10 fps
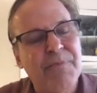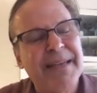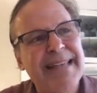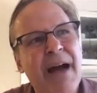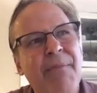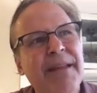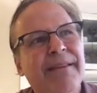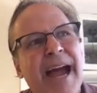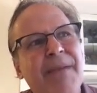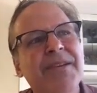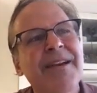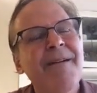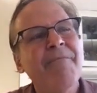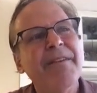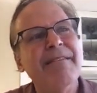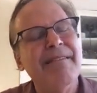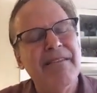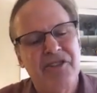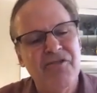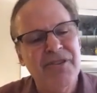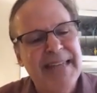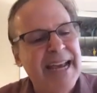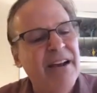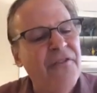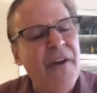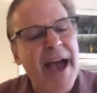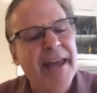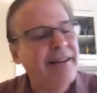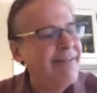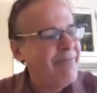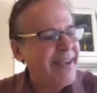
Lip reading: because how many times the students take a final